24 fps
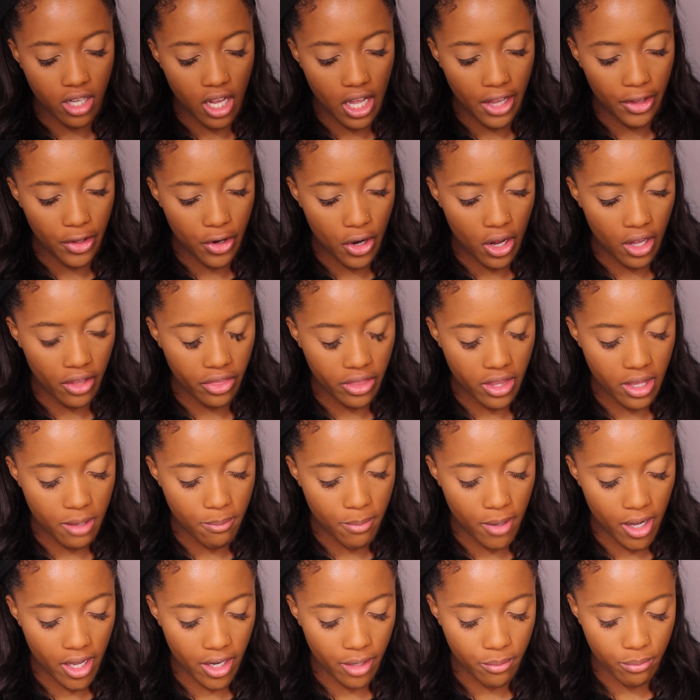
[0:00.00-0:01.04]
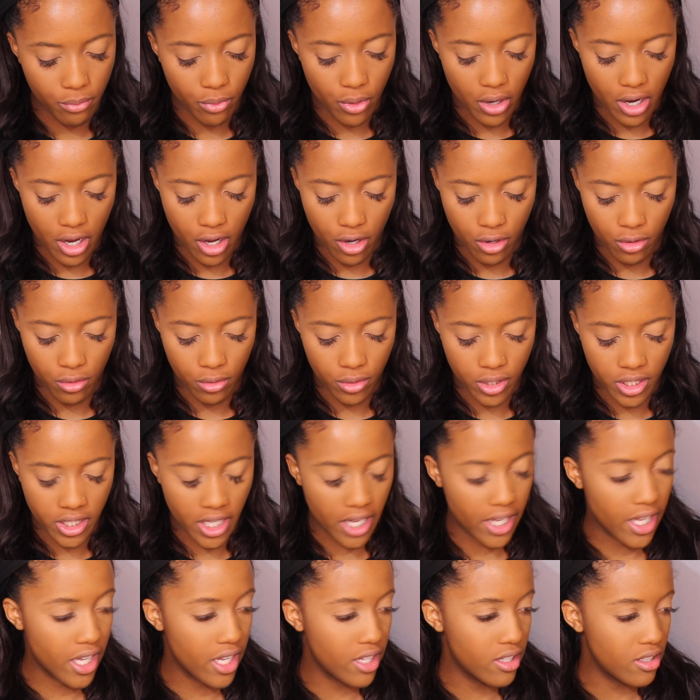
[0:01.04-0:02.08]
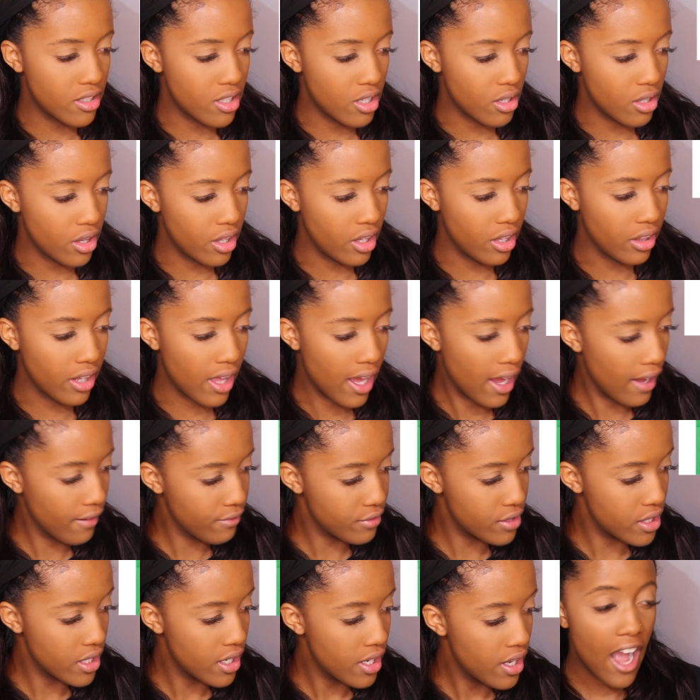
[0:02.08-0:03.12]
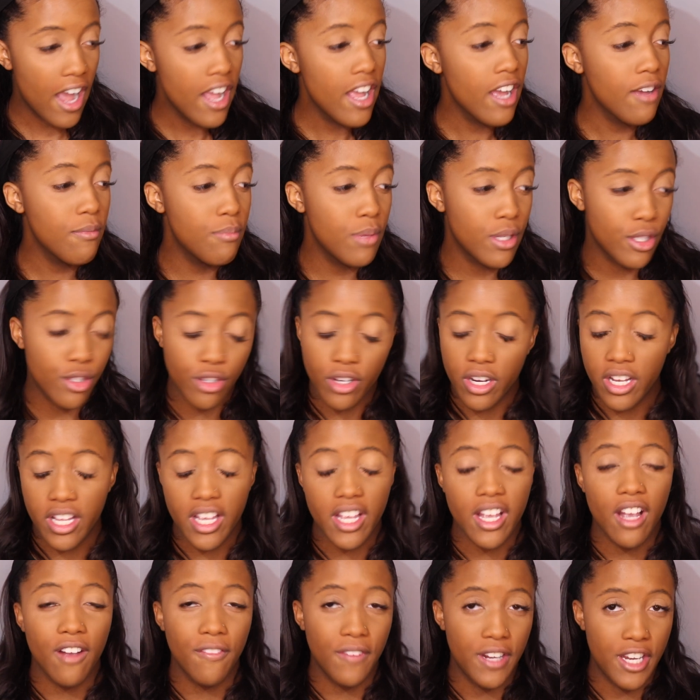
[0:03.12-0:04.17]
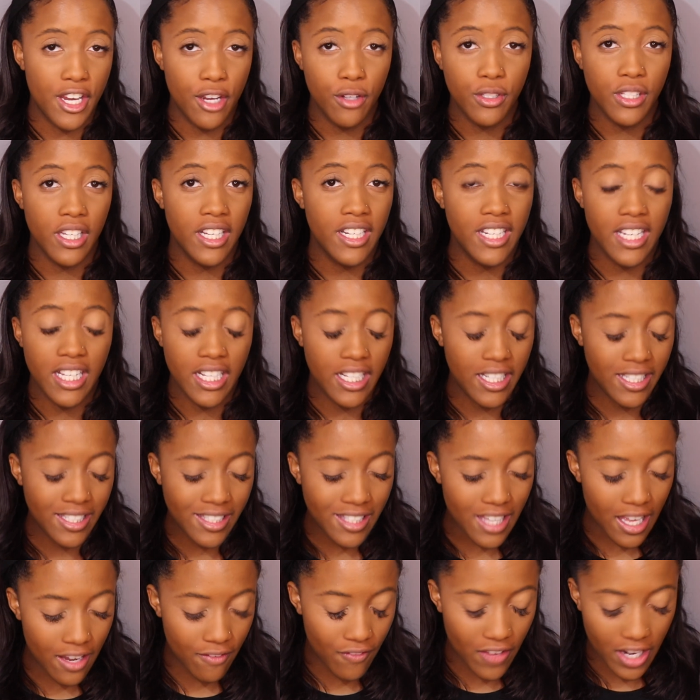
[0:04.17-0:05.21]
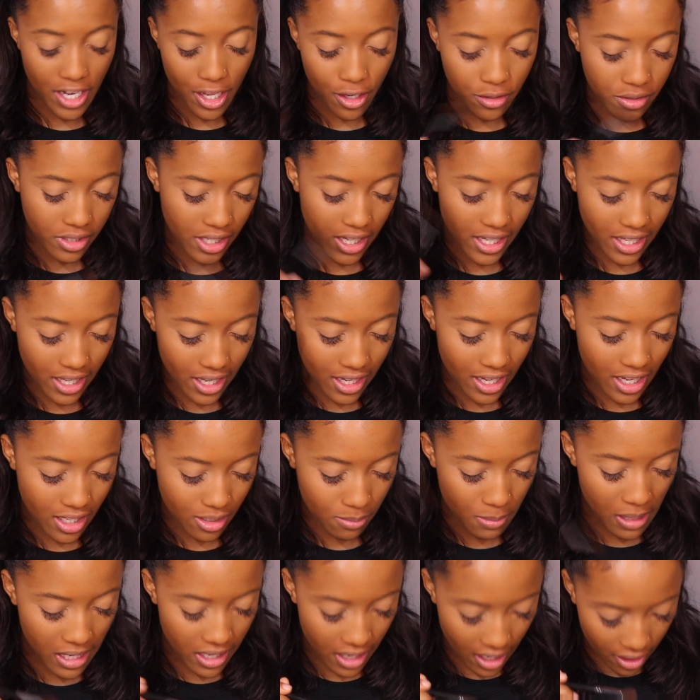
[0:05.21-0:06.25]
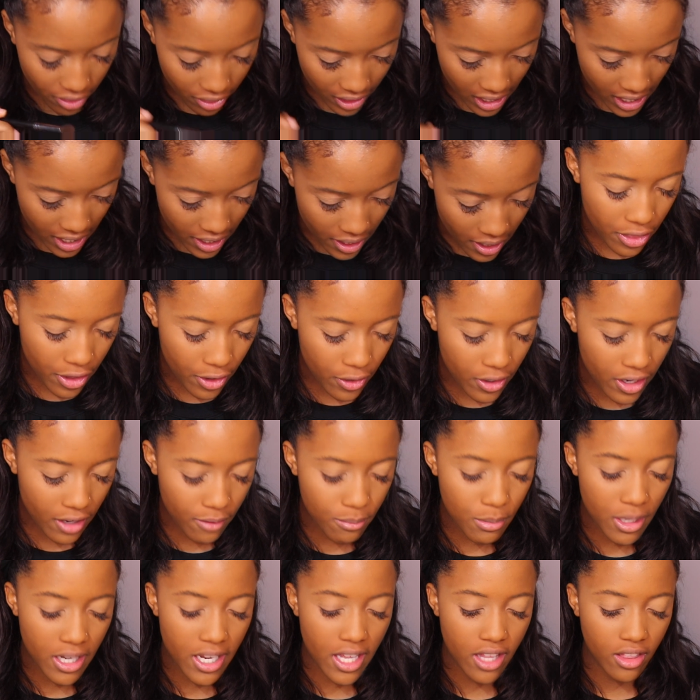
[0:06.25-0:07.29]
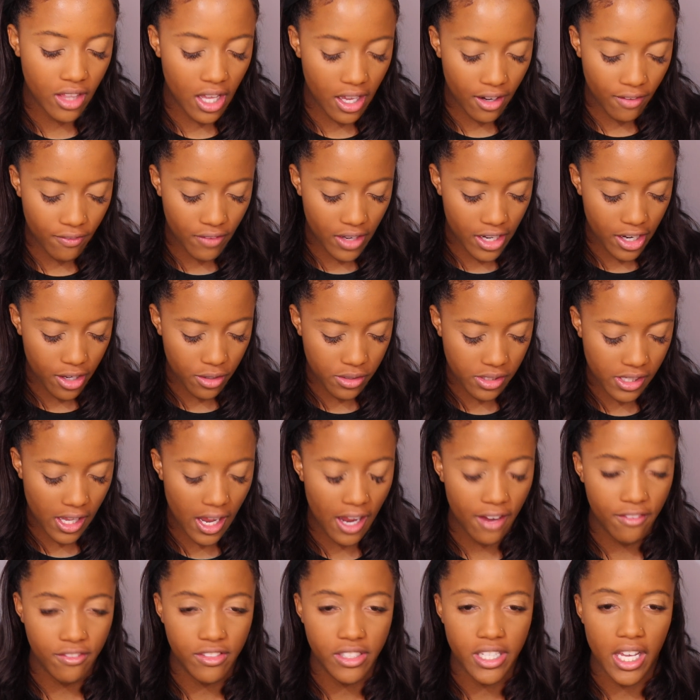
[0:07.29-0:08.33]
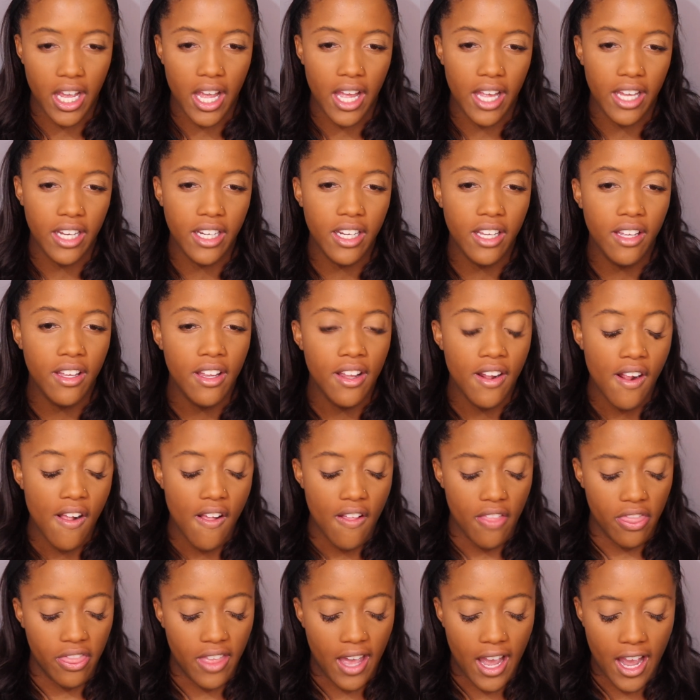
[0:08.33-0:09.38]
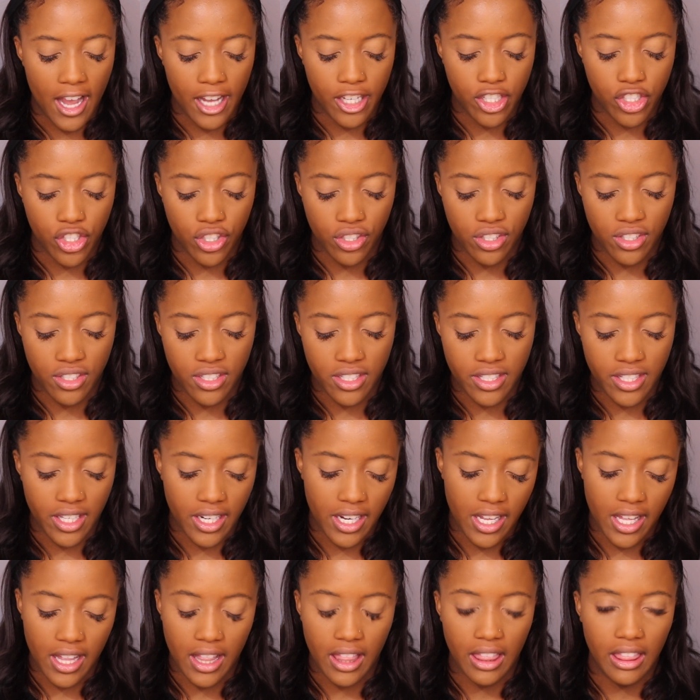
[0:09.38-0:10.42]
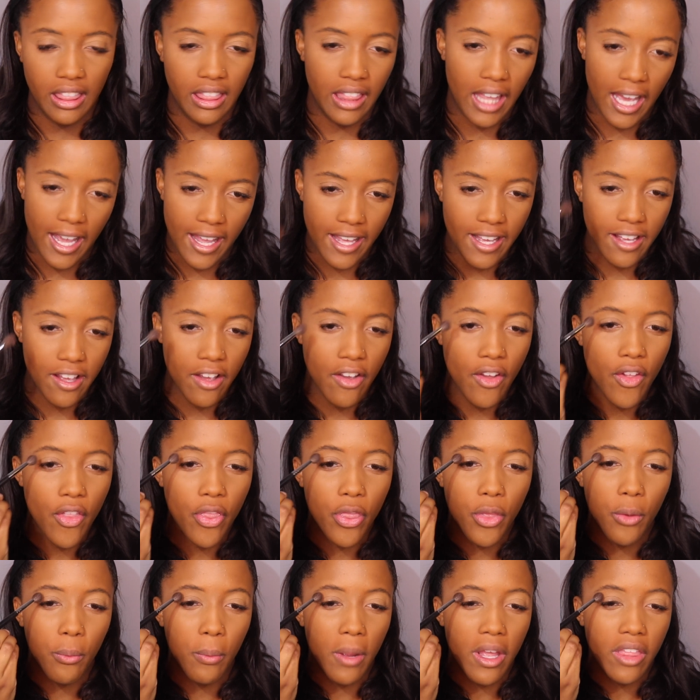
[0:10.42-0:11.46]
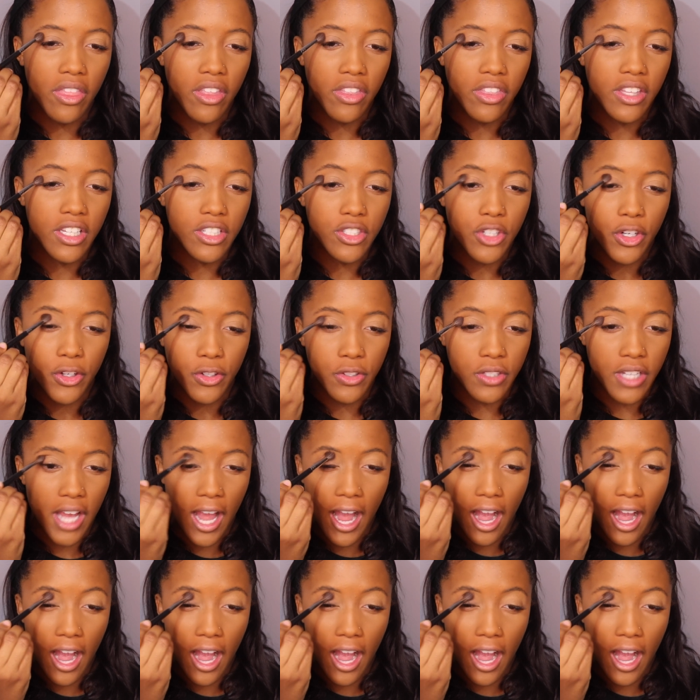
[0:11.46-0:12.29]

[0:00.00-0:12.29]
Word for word: the color on the bottom row, second to the left. I have been cranking out videos ideas and videos like it has been nothing. There have been a lot of videos that I've done that I just didn't like the way that they turned